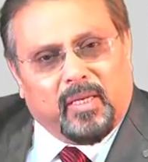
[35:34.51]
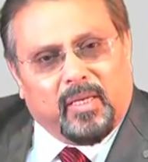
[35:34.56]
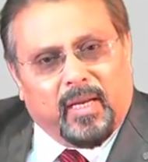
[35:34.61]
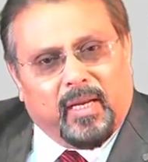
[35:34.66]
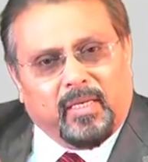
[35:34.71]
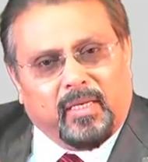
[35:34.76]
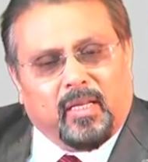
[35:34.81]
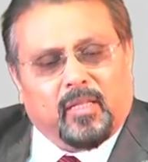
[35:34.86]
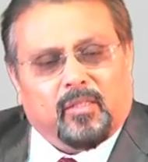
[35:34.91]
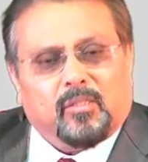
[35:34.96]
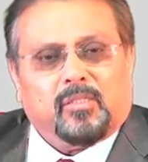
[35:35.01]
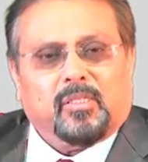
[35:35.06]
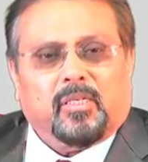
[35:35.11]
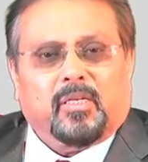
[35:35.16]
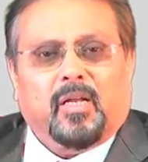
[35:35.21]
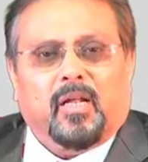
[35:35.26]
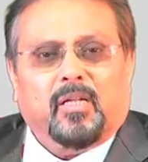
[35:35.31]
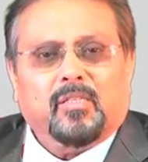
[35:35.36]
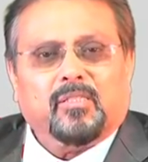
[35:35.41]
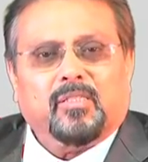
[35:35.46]
any other
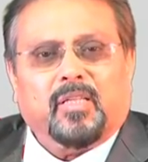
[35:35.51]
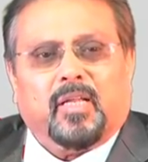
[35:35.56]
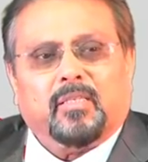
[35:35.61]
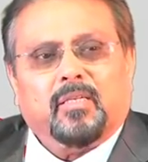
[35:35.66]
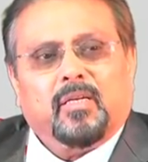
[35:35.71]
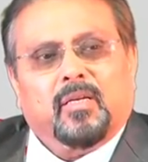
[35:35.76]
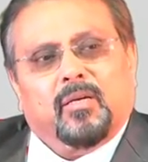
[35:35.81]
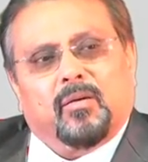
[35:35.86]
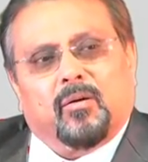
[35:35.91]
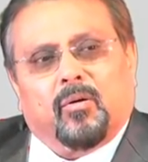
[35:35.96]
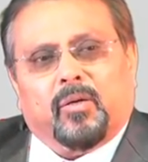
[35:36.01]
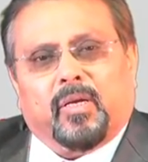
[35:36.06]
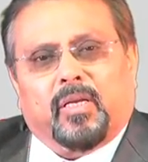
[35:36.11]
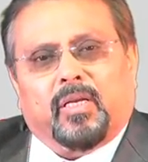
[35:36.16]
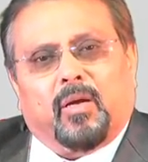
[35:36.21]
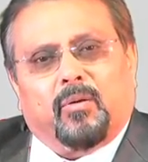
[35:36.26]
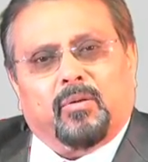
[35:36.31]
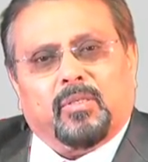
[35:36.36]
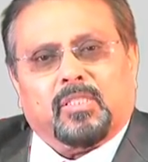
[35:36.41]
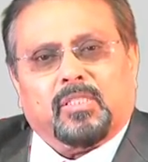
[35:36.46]
signals that okay,
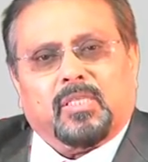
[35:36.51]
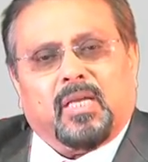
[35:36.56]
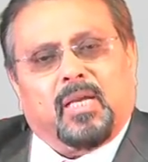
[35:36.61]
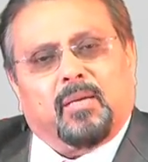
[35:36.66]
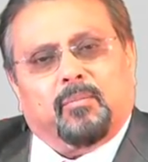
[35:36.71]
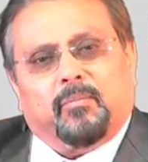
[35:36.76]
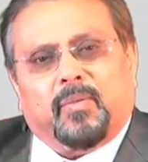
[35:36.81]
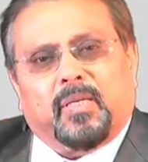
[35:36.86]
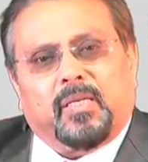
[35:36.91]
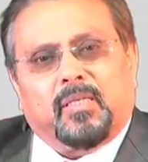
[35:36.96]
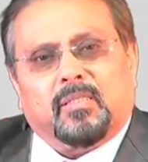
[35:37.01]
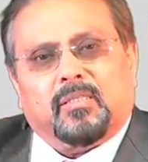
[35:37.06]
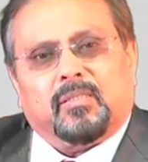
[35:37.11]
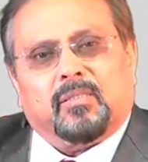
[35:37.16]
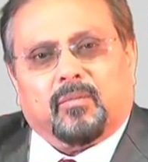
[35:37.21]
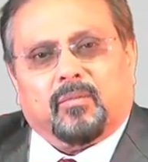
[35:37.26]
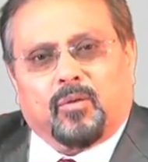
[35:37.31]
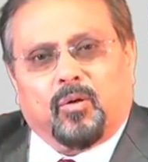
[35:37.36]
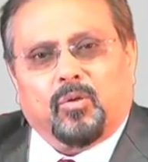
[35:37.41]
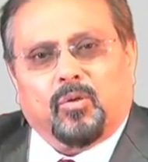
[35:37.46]
now it's time, please
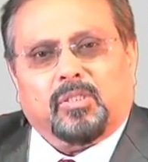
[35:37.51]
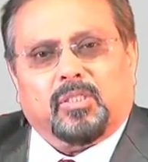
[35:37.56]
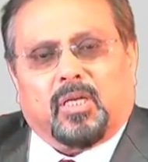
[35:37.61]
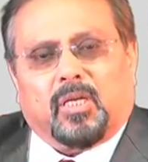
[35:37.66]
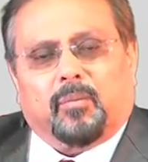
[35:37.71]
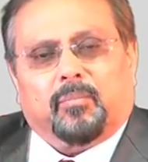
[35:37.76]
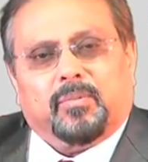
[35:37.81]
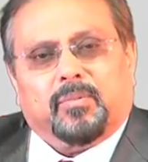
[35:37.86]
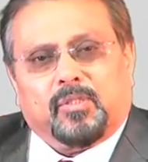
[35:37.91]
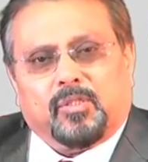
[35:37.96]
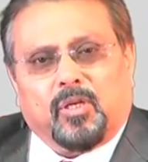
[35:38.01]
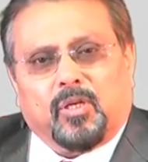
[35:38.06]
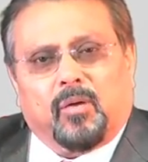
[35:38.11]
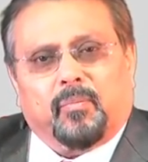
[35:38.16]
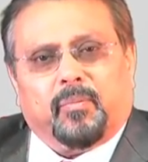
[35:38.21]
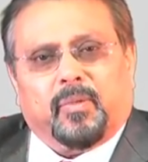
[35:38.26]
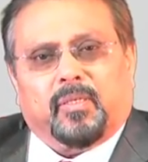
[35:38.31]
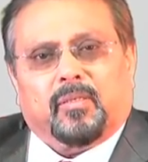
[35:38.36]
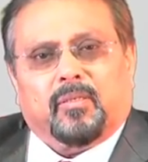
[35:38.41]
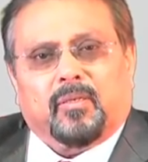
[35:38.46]
close it up,
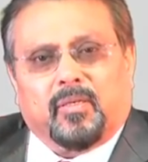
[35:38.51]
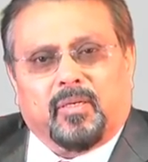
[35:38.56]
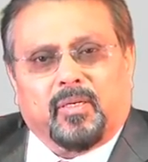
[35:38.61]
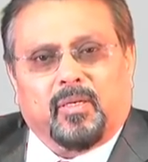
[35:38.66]
stop it.